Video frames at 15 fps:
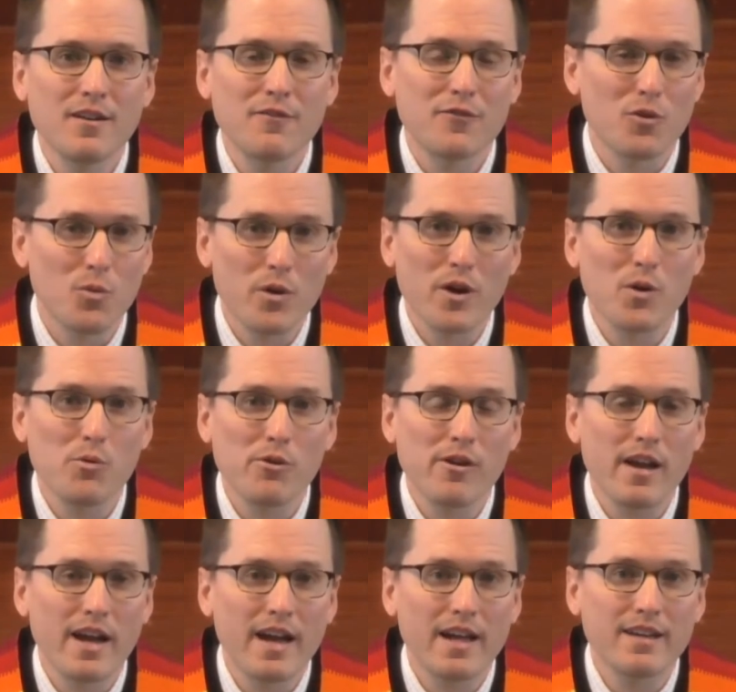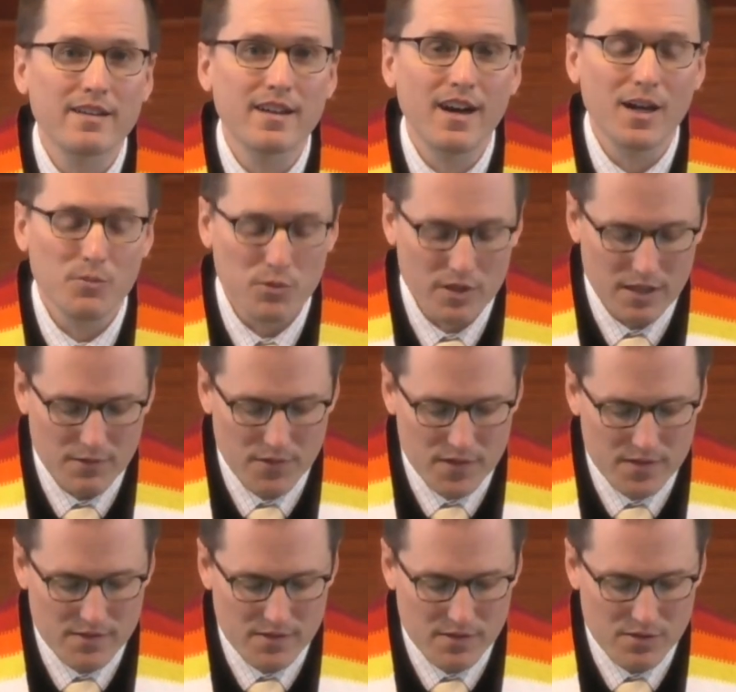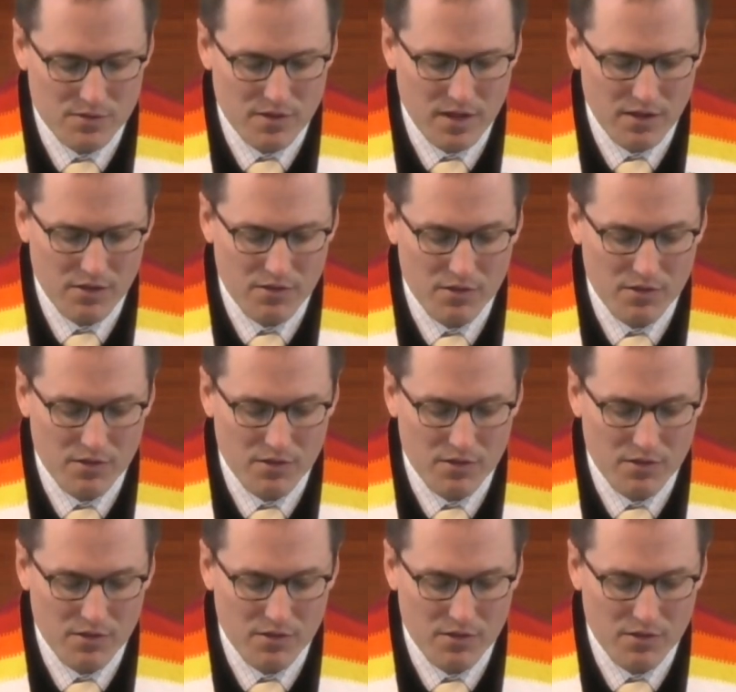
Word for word: for where we're at, God will give us the strength